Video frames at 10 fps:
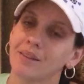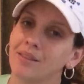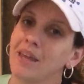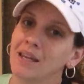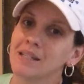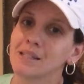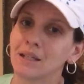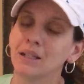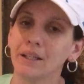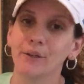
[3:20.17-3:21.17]
then it's
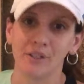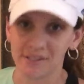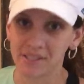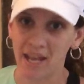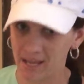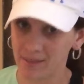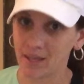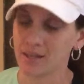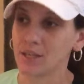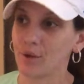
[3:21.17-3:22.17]
clear as day
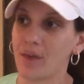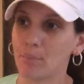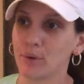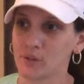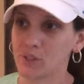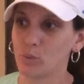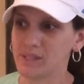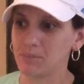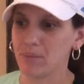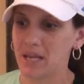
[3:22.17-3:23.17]
that, you know, that person
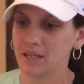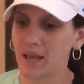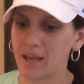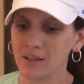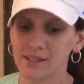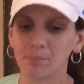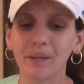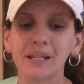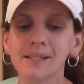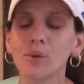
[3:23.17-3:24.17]
wasn't being nice.
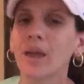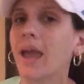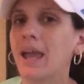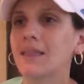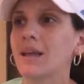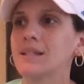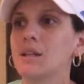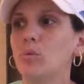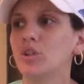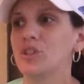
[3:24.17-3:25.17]
But it's okay that
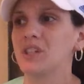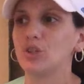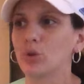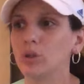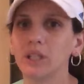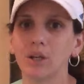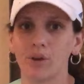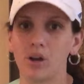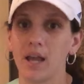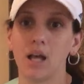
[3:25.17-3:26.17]
someone just said you're holding
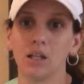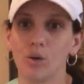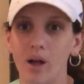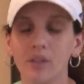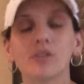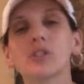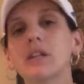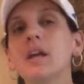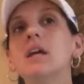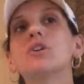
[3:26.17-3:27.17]
it wrong, LOL. There's
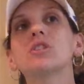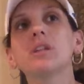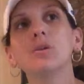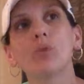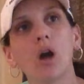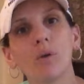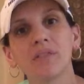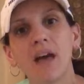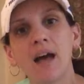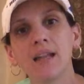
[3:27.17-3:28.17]
nothing wrong
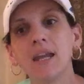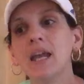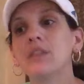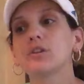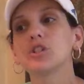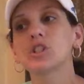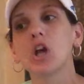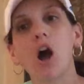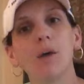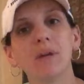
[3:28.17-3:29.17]
with that. They're
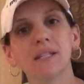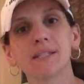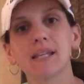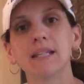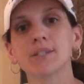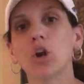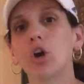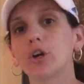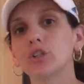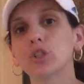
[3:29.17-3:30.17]
just comments. It's
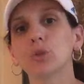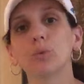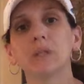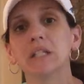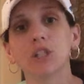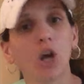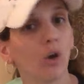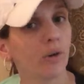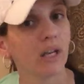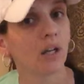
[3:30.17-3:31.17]
hard to read
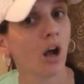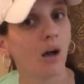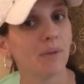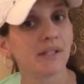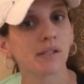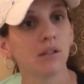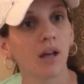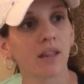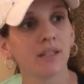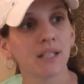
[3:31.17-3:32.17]
tone in comments a
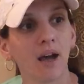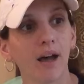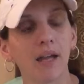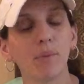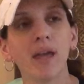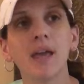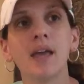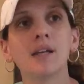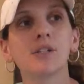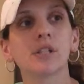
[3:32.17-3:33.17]
lot of the time.
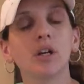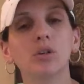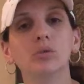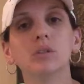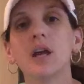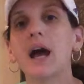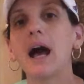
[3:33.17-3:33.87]
So